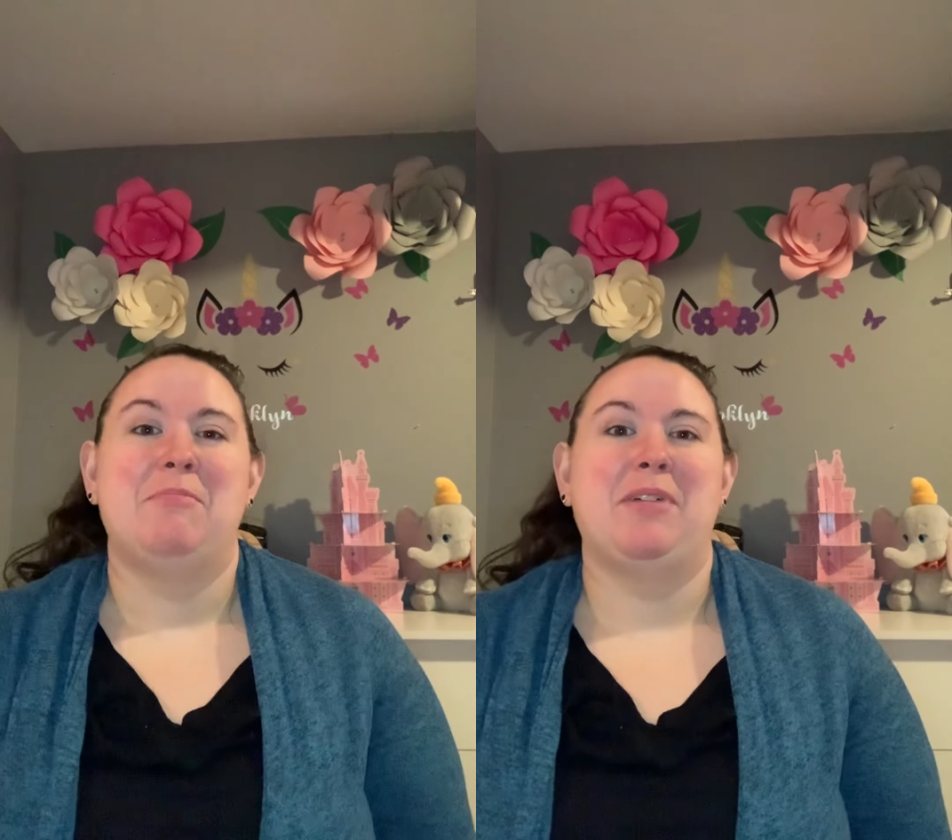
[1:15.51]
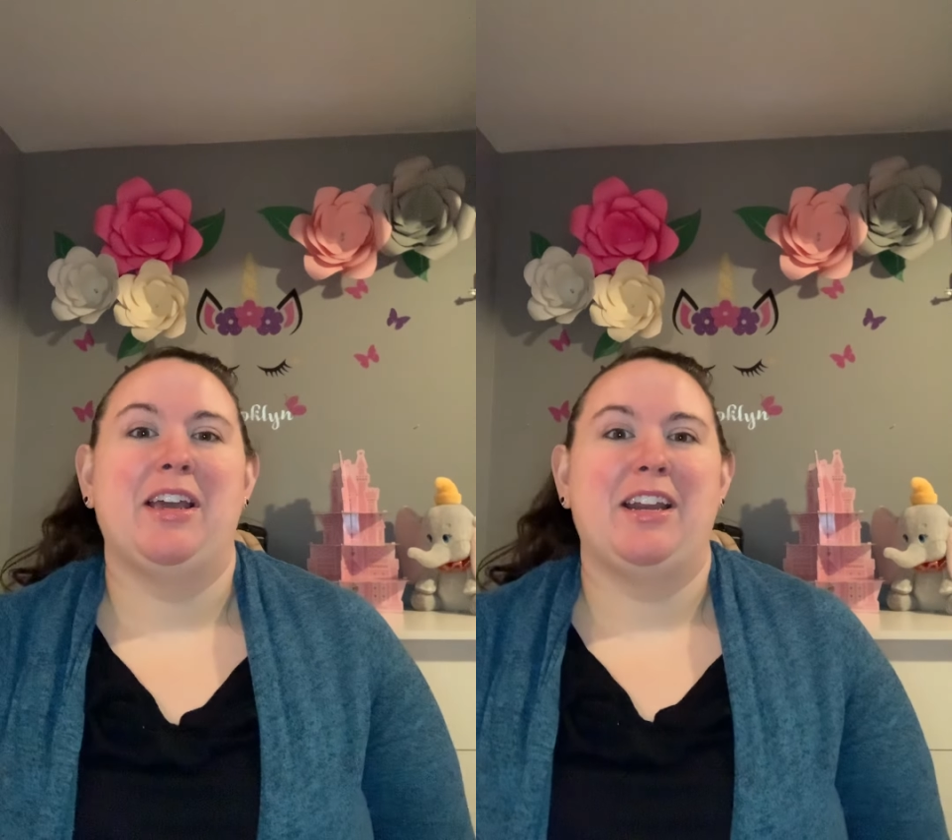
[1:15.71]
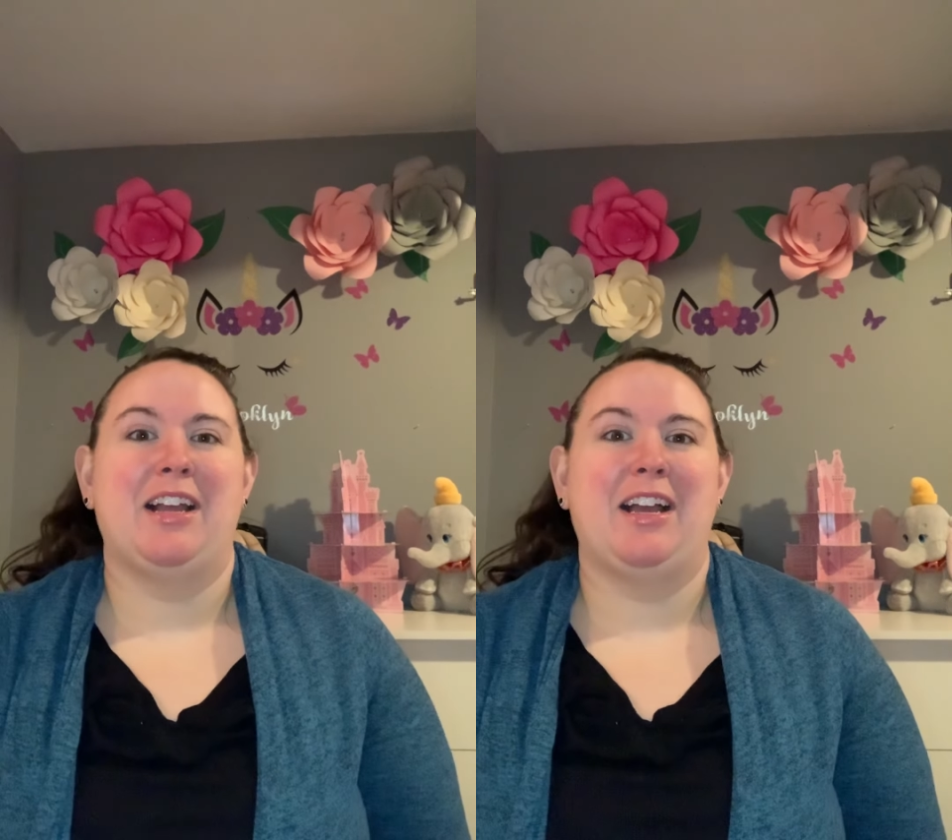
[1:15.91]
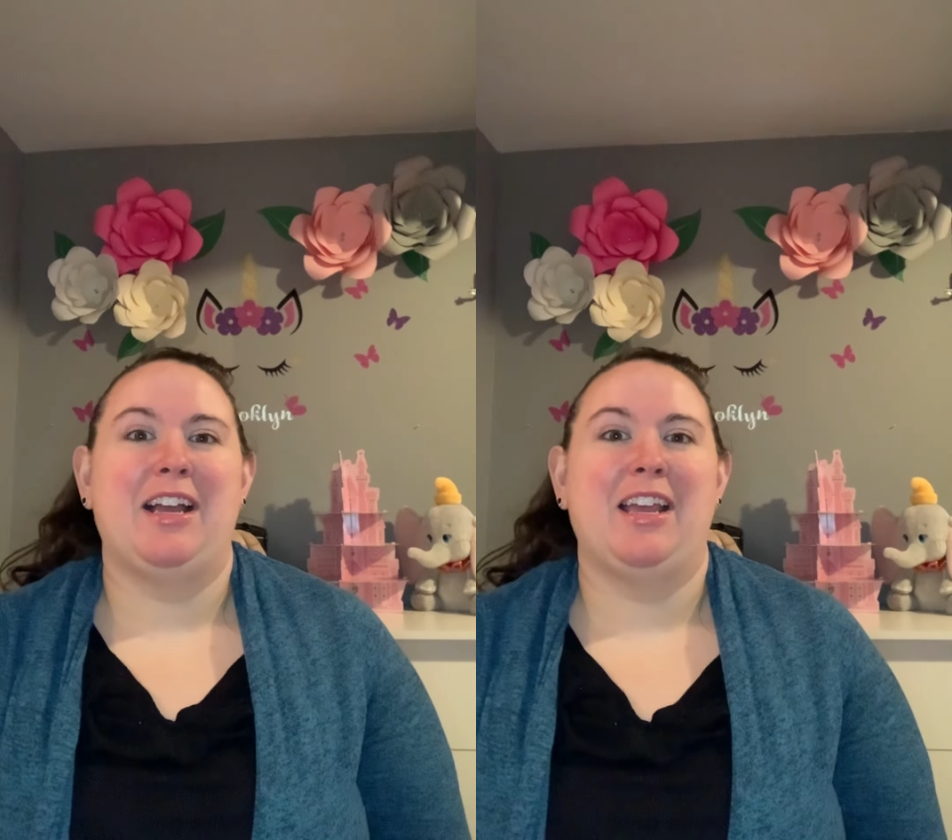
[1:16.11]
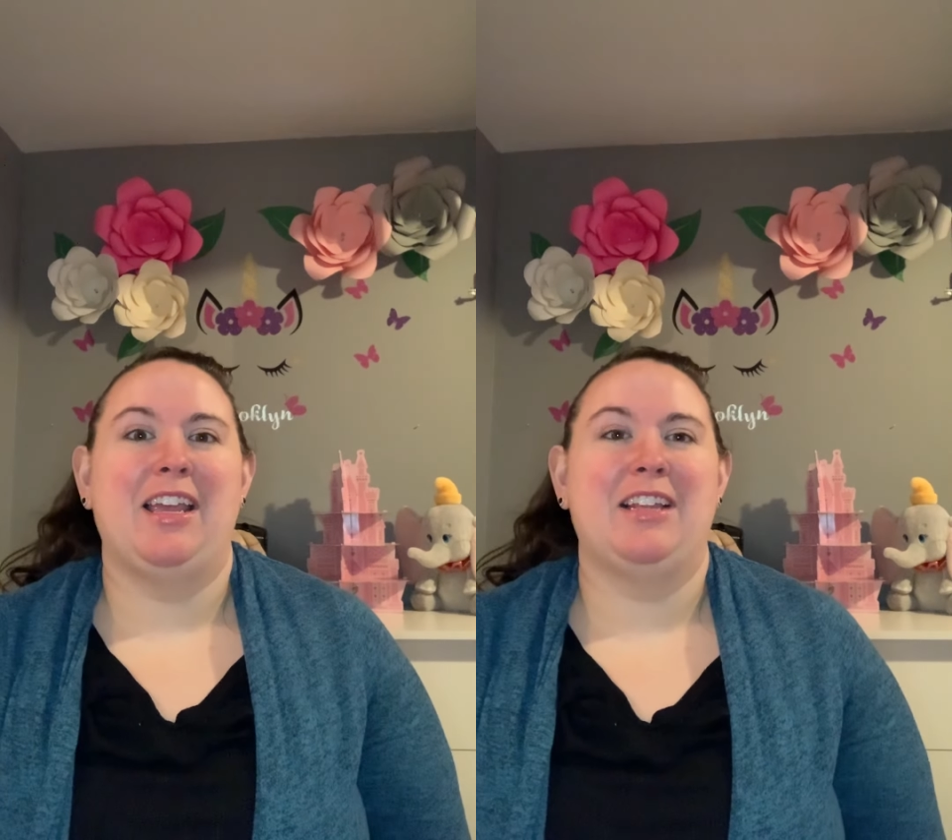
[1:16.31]
but
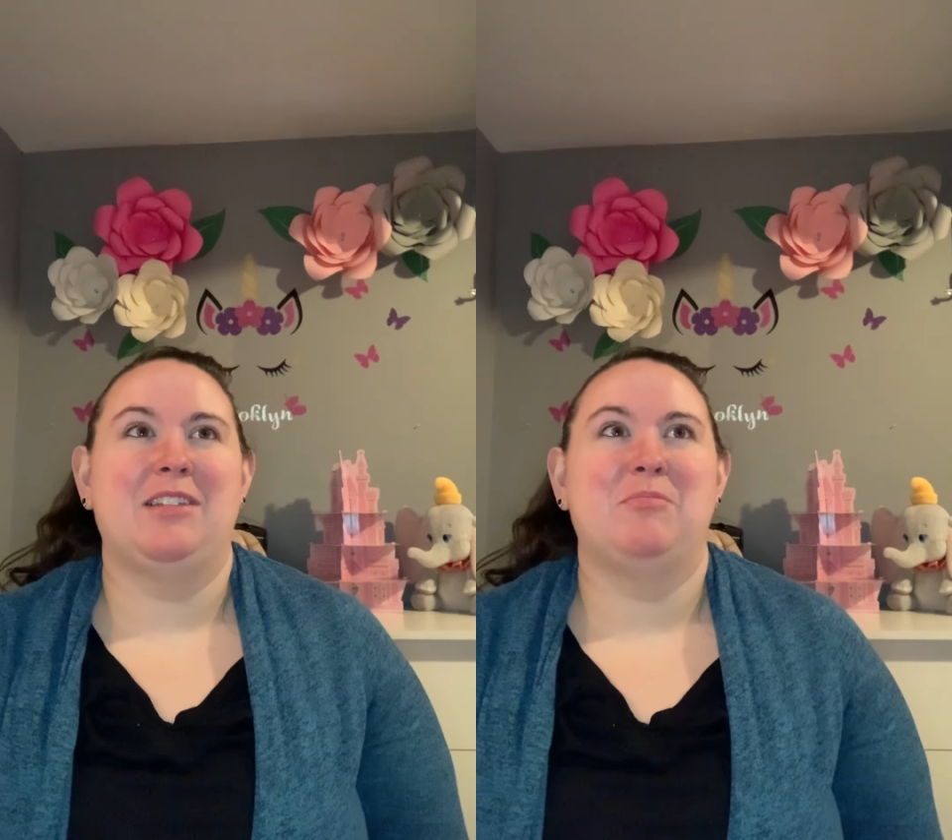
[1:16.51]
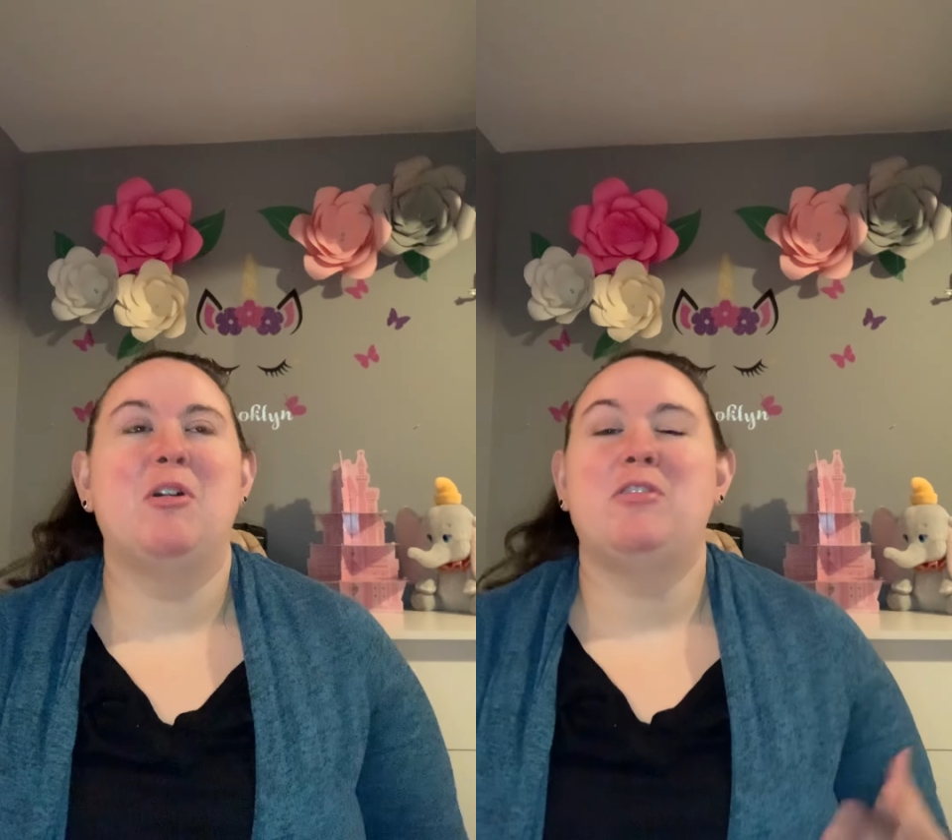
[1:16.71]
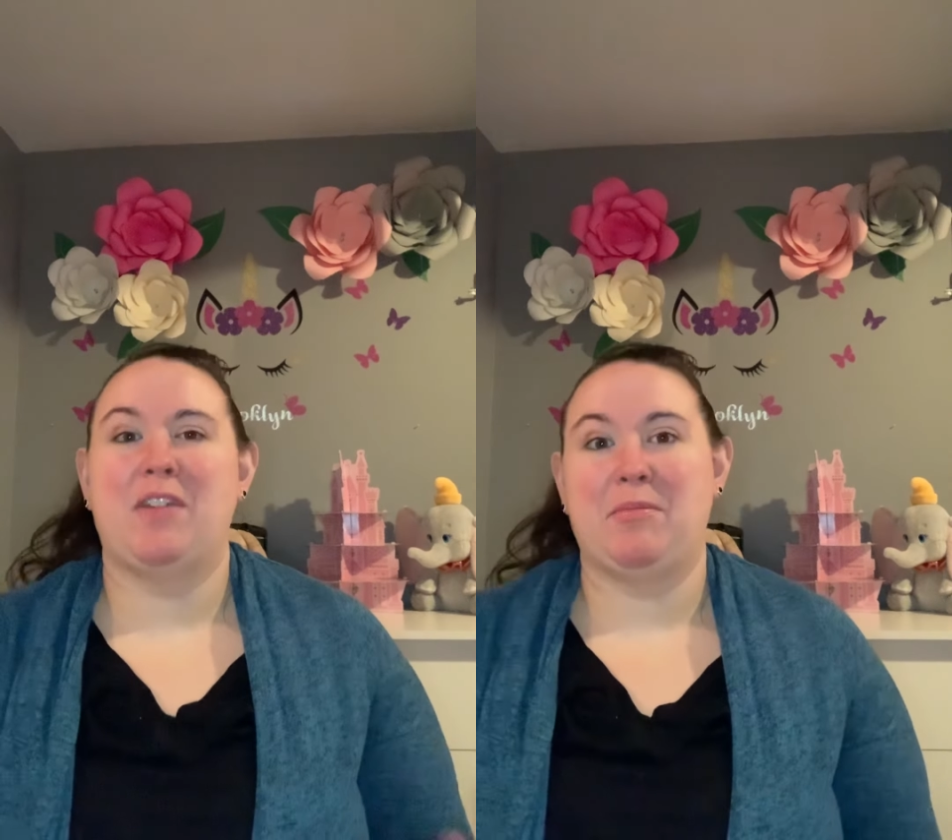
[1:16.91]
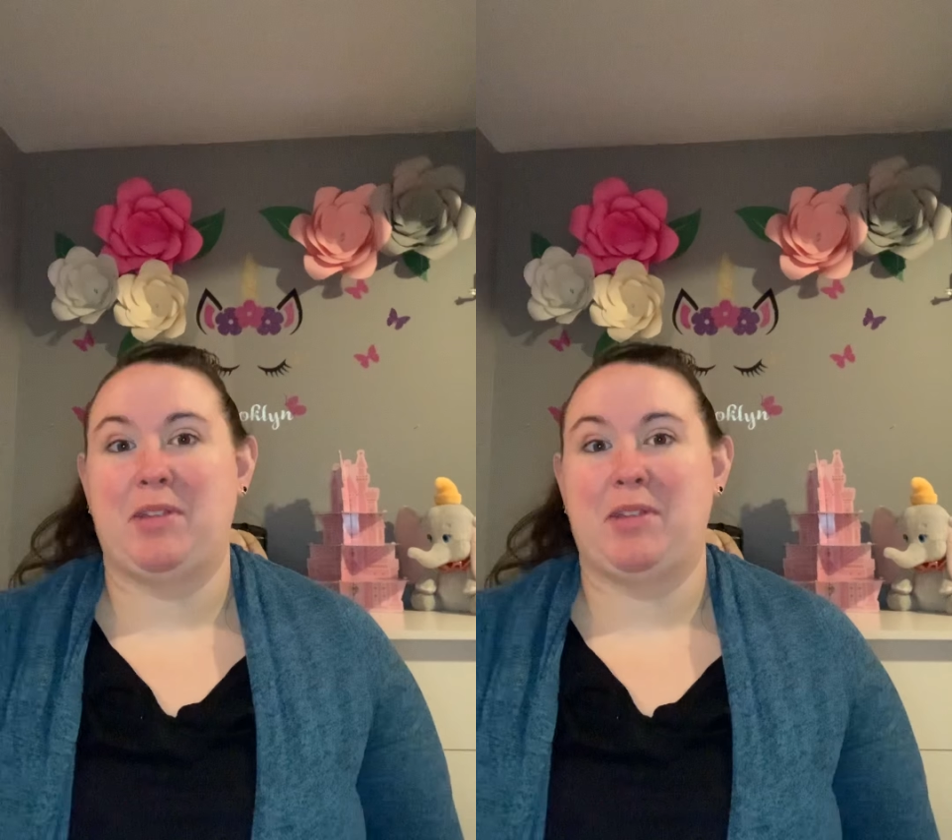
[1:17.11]
it motivated